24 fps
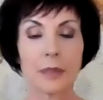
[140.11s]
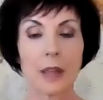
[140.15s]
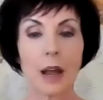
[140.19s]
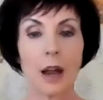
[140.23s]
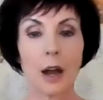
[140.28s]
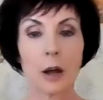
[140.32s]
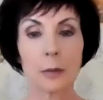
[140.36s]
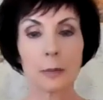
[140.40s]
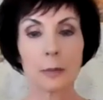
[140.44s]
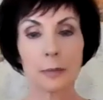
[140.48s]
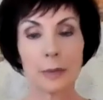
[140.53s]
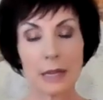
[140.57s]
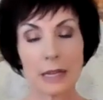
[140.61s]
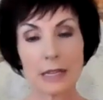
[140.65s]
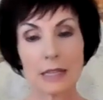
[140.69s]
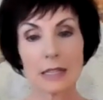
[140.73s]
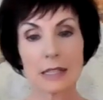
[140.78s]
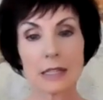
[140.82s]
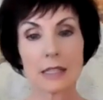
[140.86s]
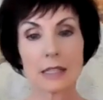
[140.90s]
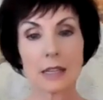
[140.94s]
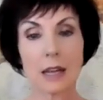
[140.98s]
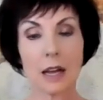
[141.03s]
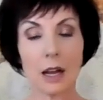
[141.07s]
are
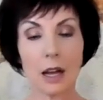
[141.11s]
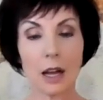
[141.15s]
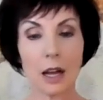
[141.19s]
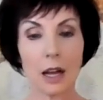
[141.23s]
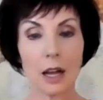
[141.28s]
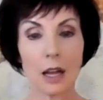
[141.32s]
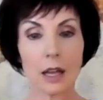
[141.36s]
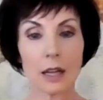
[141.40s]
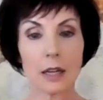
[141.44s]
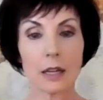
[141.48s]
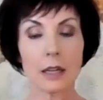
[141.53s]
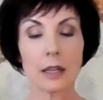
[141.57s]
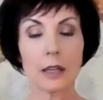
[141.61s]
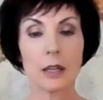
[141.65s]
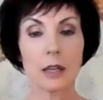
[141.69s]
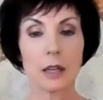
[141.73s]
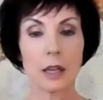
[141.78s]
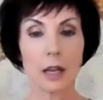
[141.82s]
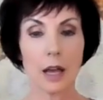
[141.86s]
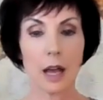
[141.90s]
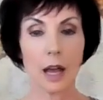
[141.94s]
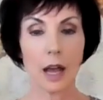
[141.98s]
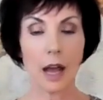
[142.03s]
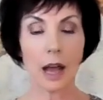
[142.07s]
based on
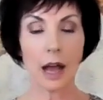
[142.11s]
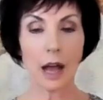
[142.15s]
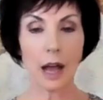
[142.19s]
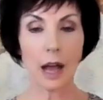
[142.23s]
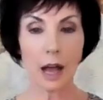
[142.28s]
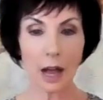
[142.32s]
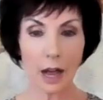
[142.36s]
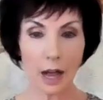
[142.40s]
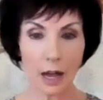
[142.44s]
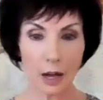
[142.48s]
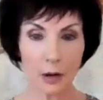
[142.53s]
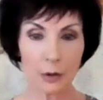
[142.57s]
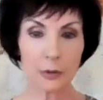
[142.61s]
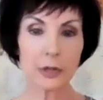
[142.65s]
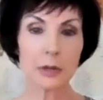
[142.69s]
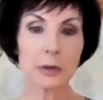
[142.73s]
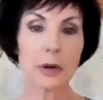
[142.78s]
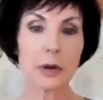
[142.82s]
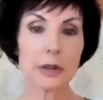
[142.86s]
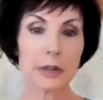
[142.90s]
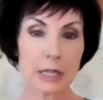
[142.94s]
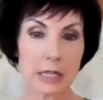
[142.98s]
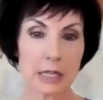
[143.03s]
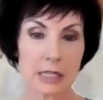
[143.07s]
how you
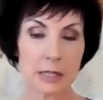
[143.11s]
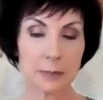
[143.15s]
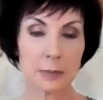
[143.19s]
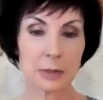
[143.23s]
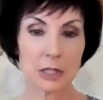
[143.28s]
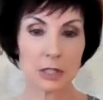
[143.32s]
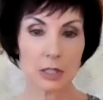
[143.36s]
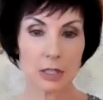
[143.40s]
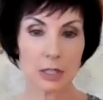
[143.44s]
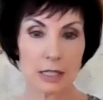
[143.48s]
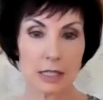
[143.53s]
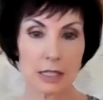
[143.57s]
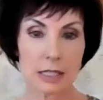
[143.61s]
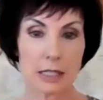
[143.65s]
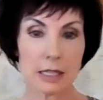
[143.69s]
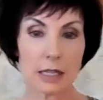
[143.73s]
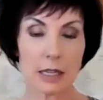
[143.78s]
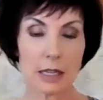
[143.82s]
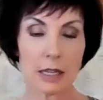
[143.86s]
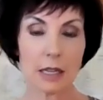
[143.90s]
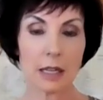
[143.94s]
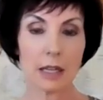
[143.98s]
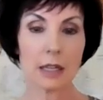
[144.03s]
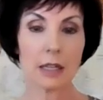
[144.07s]
are
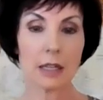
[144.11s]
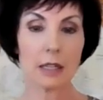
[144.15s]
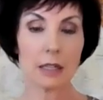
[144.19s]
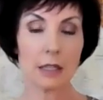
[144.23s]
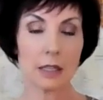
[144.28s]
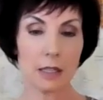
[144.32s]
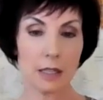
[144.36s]
experiencing